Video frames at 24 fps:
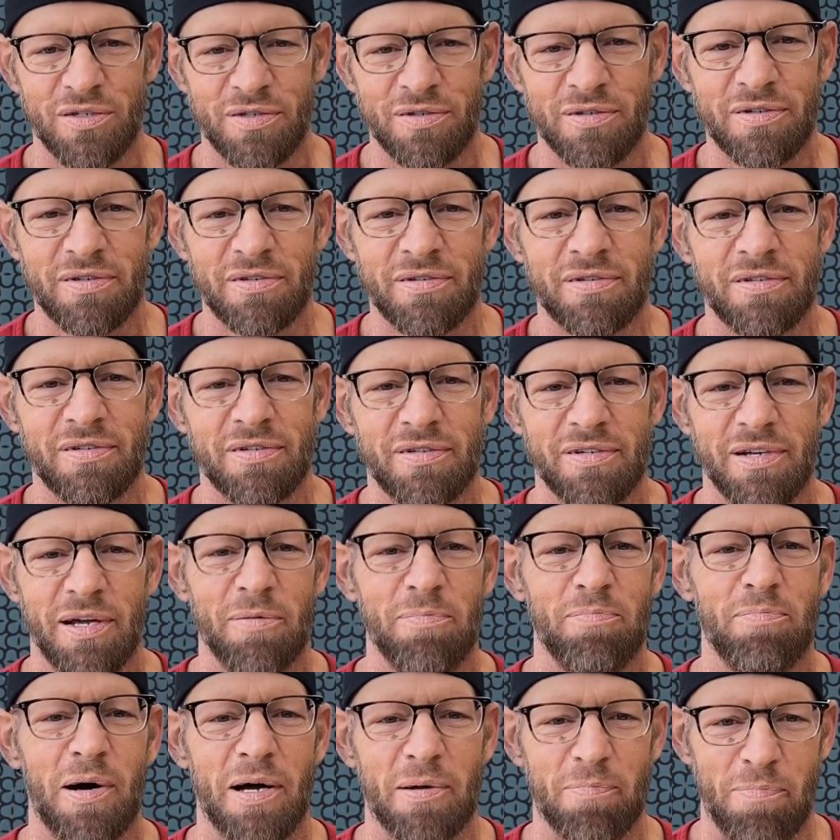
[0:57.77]
That's right.
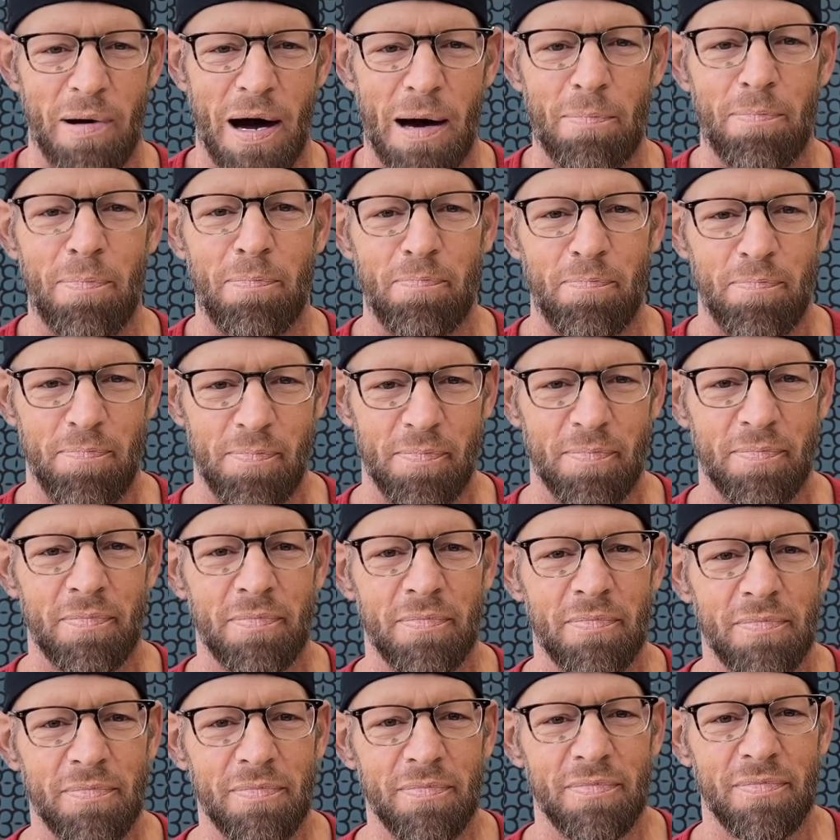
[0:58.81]
Marcus Rule.
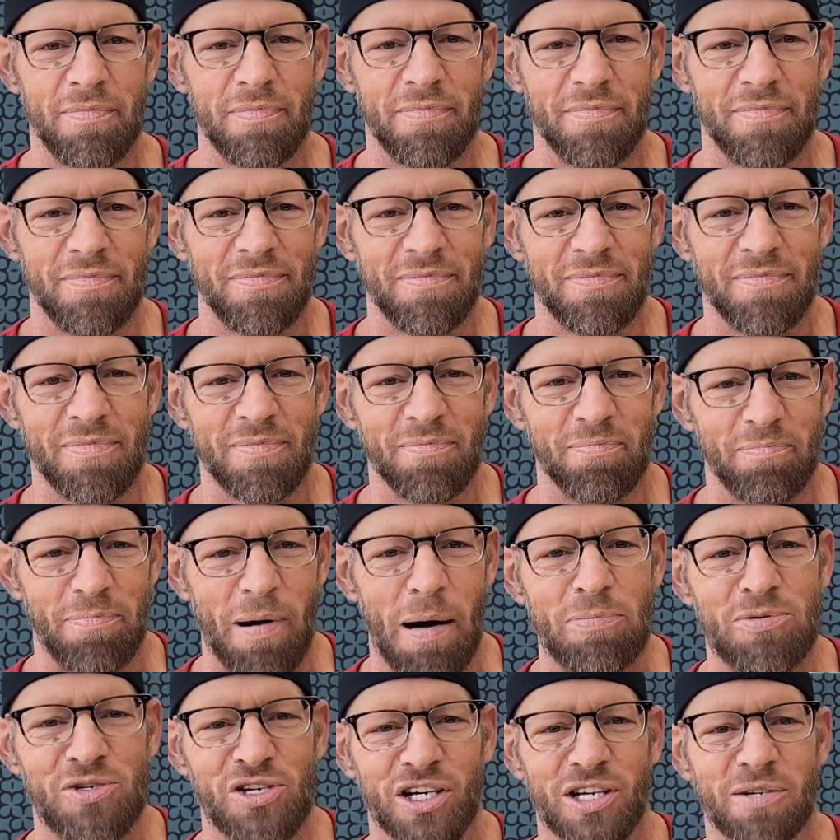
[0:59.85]
Controversially with
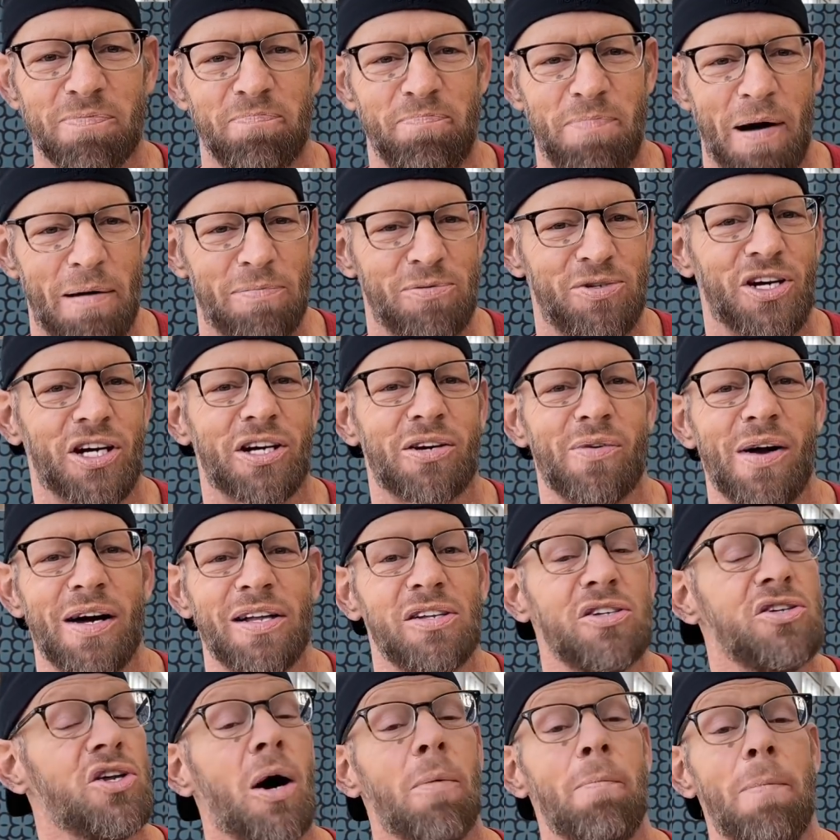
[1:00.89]
Bob Paul DeLette. Bob
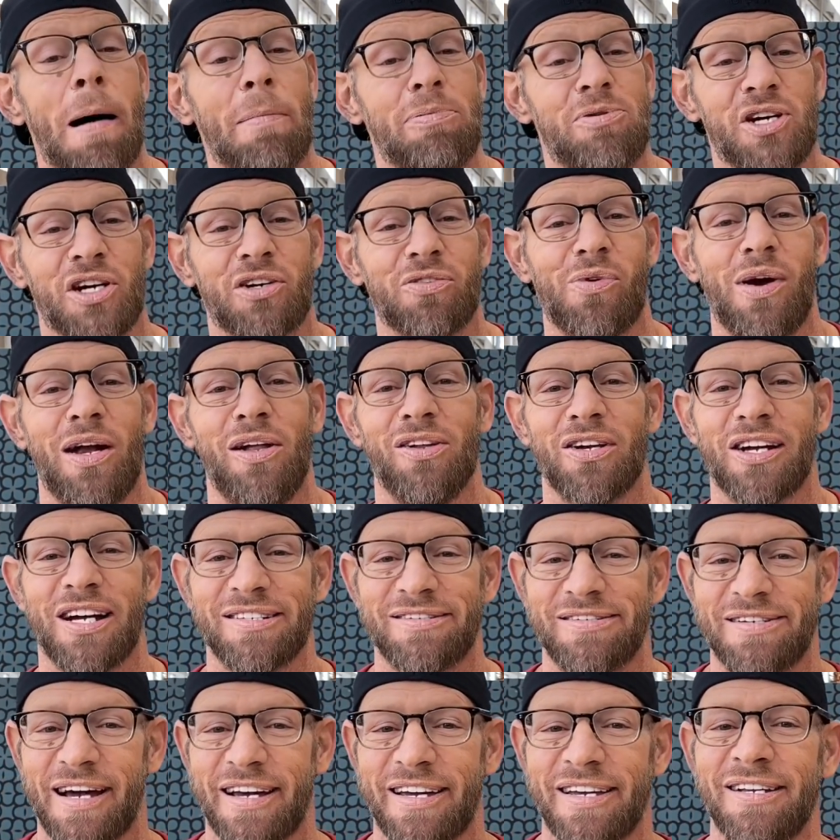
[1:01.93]
Ciccarello. No, Bob Ciccarello got
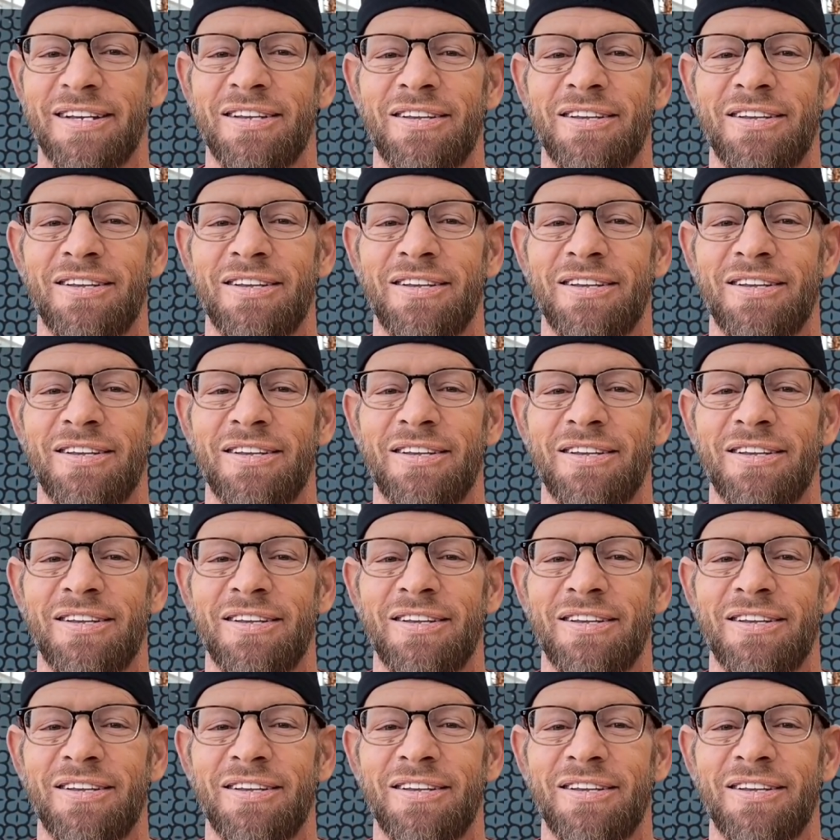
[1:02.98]
second.